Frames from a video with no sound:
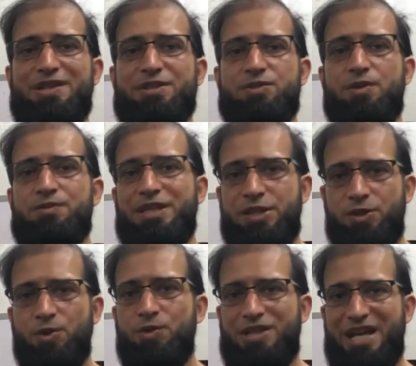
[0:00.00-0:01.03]
is already
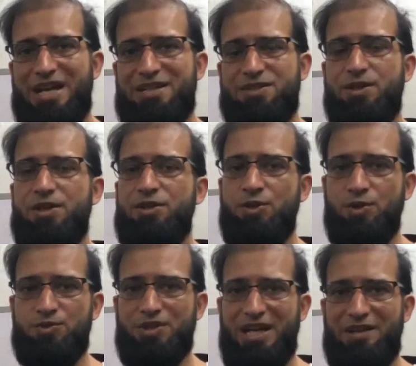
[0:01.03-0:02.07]
known case or
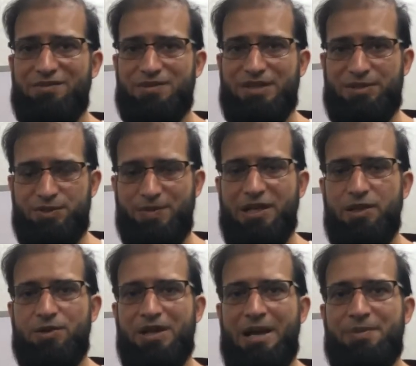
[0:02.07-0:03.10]
known to have spell
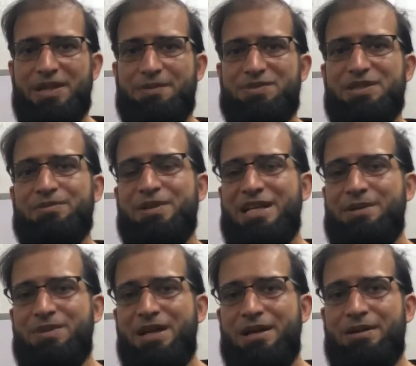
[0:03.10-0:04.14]
or epilepsy, he
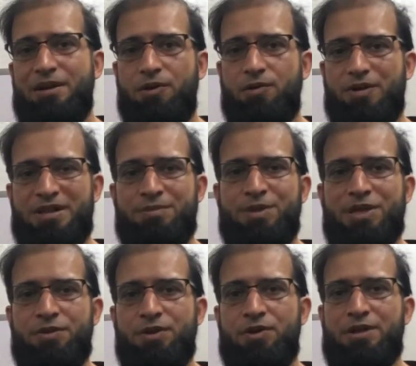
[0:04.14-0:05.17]
may already
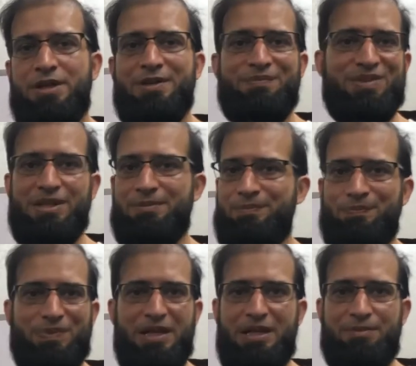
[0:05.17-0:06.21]
been on some
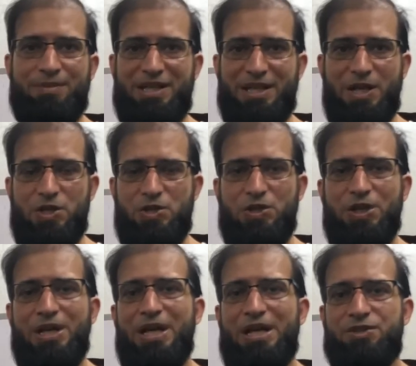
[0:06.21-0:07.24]
medication.
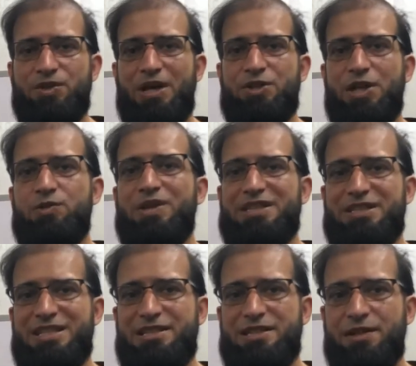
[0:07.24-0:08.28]
So I try to get the
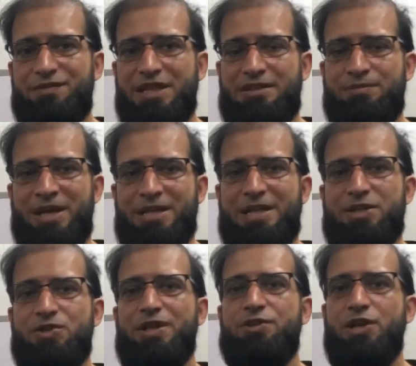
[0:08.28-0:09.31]
detail of that
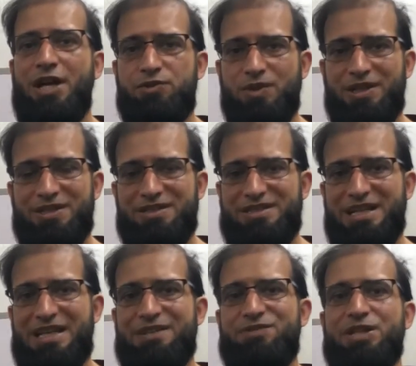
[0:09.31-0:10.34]
medication and try to
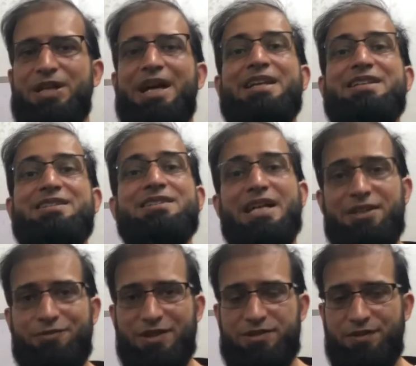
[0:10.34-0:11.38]
understand if there are any side
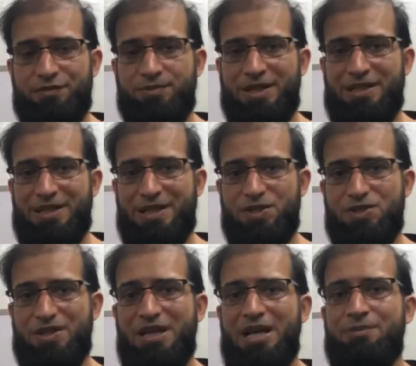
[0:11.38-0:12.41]
effects of the
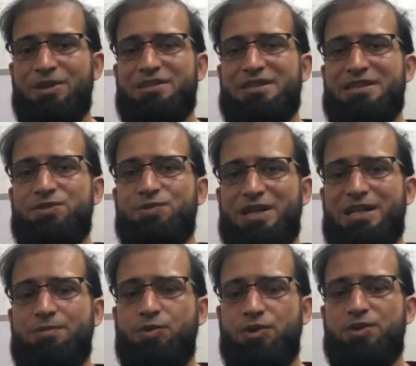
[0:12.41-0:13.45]
medication, because it is very
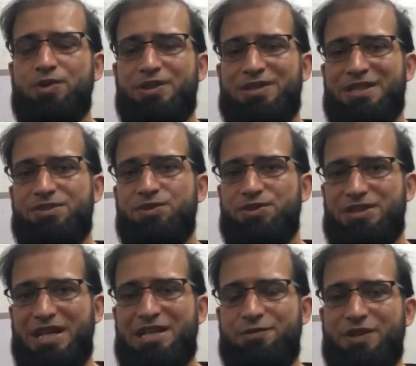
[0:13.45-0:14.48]
important to address those
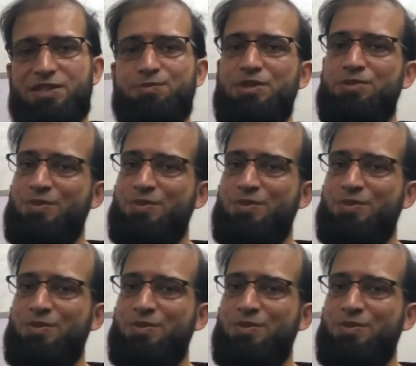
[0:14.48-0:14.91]
side effects which